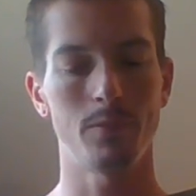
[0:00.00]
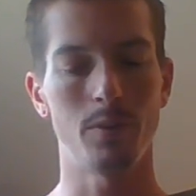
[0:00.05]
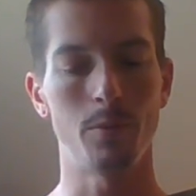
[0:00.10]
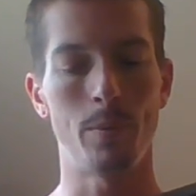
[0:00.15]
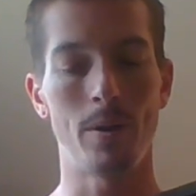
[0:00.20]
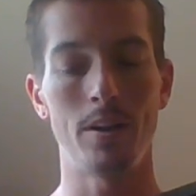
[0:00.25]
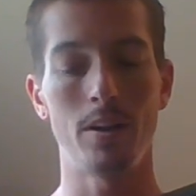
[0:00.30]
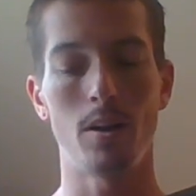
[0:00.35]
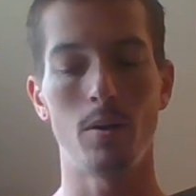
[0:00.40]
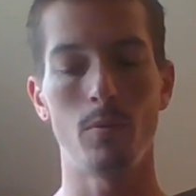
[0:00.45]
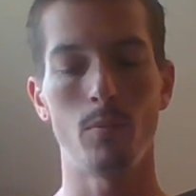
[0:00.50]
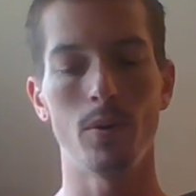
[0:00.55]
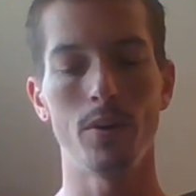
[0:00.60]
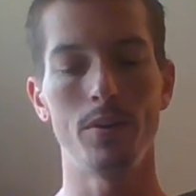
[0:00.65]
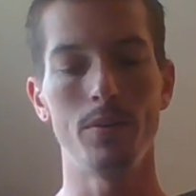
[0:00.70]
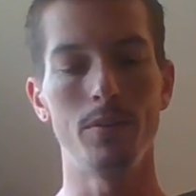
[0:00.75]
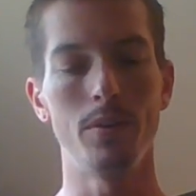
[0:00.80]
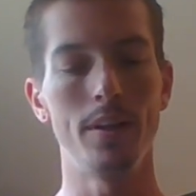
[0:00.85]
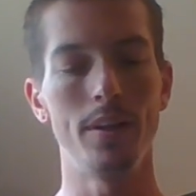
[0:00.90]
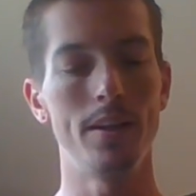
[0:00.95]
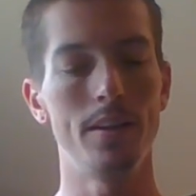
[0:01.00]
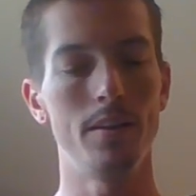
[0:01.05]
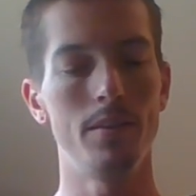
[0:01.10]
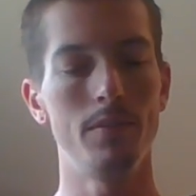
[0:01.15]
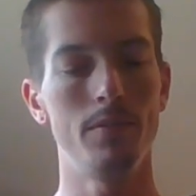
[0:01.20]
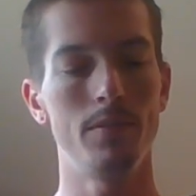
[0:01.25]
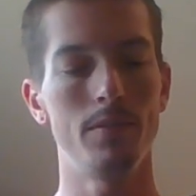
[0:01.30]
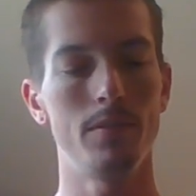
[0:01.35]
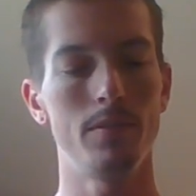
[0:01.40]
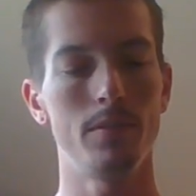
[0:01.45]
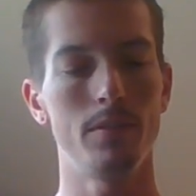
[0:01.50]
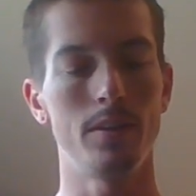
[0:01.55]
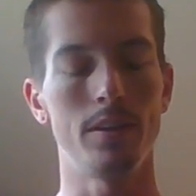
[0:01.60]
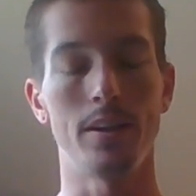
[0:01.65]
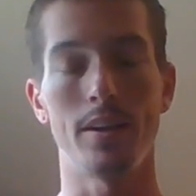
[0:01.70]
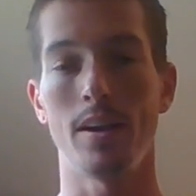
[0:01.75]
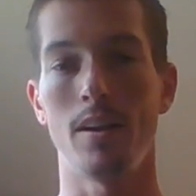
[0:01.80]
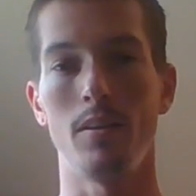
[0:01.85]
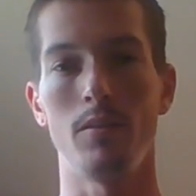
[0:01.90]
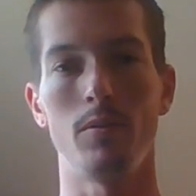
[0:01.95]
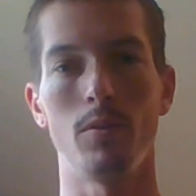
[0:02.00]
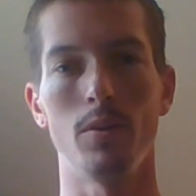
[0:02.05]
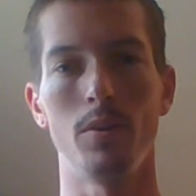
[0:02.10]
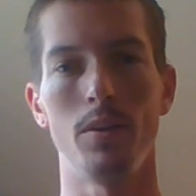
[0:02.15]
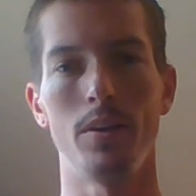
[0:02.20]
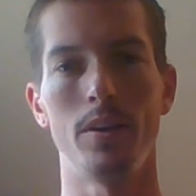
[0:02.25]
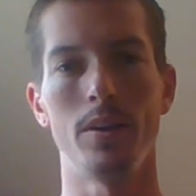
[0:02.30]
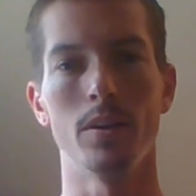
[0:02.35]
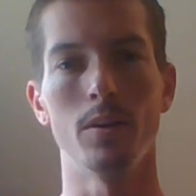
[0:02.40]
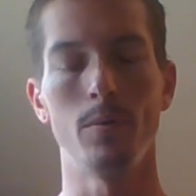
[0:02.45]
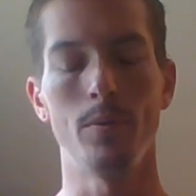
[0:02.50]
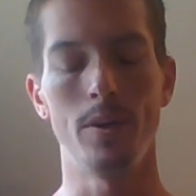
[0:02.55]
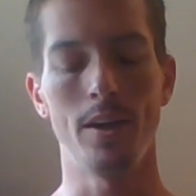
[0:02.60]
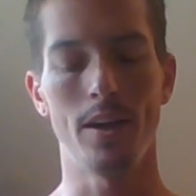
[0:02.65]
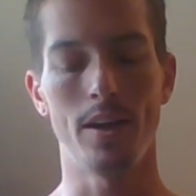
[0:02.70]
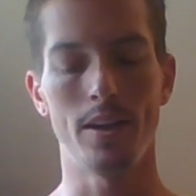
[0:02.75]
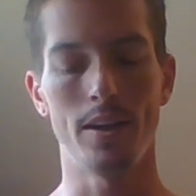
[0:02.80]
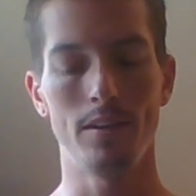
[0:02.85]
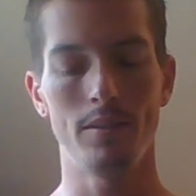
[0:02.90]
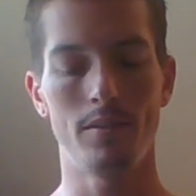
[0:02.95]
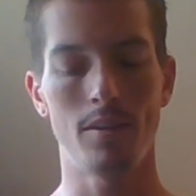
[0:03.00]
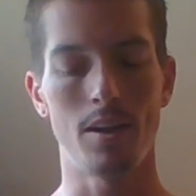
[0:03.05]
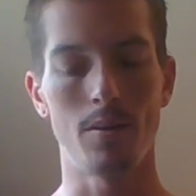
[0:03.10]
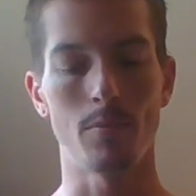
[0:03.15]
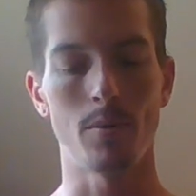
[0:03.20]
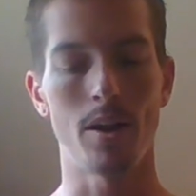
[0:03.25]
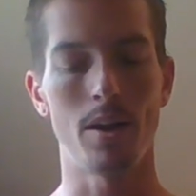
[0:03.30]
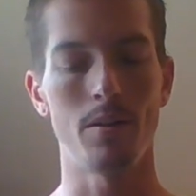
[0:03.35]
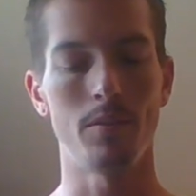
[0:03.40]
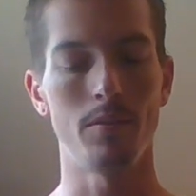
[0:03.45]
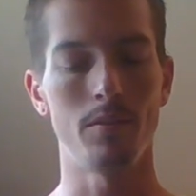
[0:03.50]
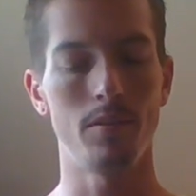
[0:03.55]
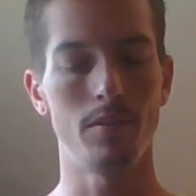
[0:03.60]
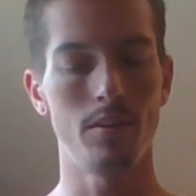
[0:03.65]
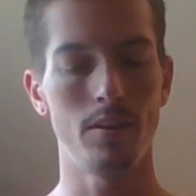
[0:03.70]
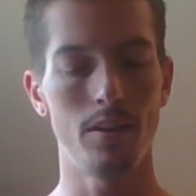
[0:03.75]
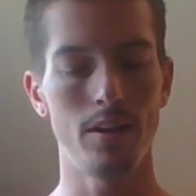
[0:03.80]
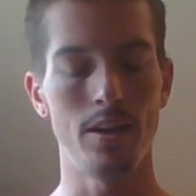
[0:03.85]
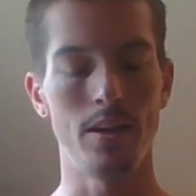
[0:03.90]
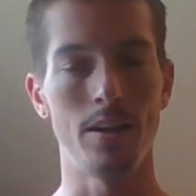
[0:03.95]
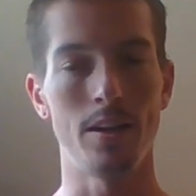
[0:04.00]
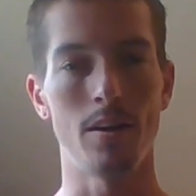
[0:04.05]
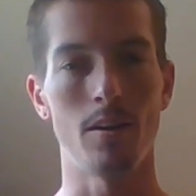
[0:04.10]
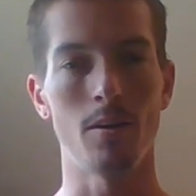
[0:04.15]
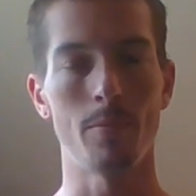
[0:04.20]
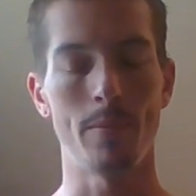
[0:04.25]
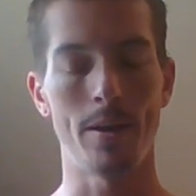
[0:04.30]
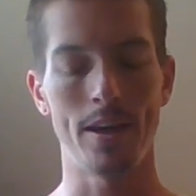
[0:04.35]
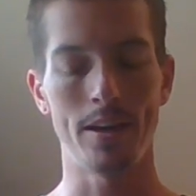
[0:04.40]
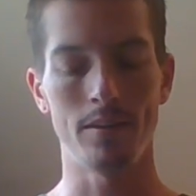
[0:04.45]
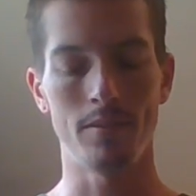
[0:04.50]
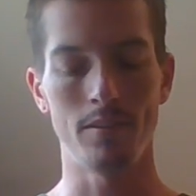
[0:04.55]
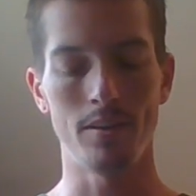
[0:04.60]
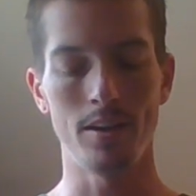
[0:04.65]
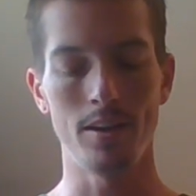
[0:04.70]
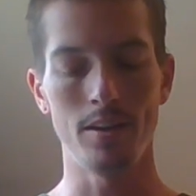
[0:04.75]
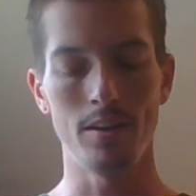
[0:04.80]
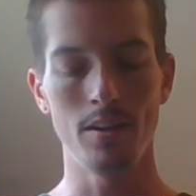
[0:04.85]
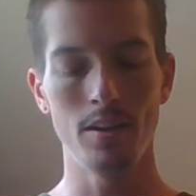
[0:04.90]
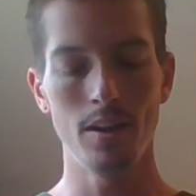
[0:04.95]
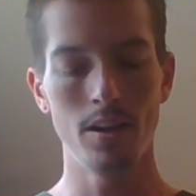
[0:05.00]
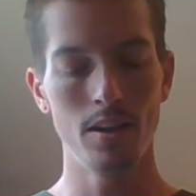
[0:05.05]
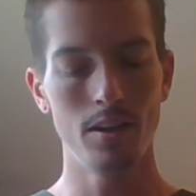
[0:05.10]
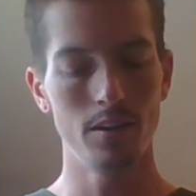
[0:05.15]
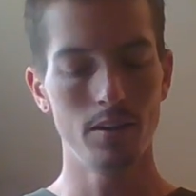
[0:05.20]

Depending on where you live, in California here, we got 10 rounds in our magazine.